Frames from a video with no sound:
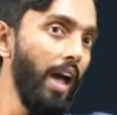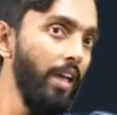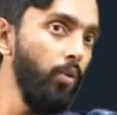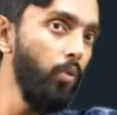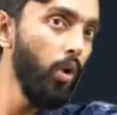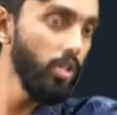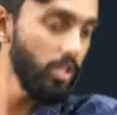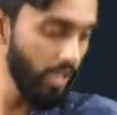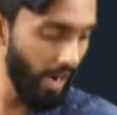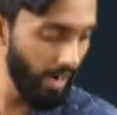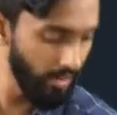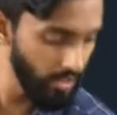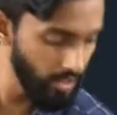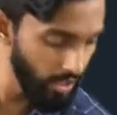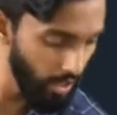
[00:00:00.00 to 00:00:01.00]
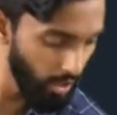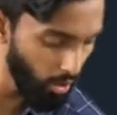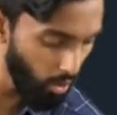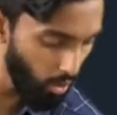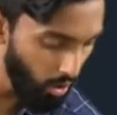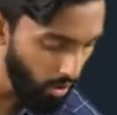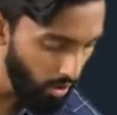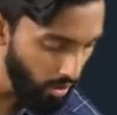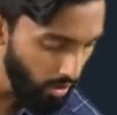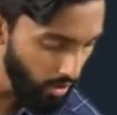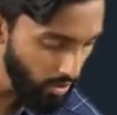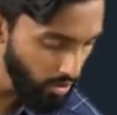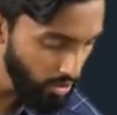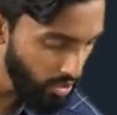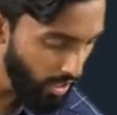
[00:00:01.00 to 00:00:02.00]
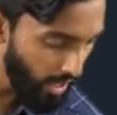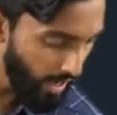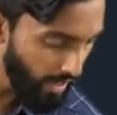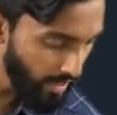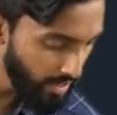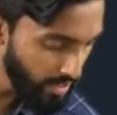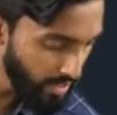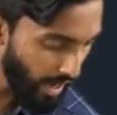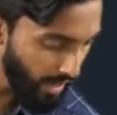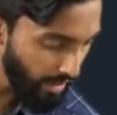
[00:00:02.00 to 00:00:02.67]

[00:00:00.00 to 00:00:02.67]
i was at 0, j is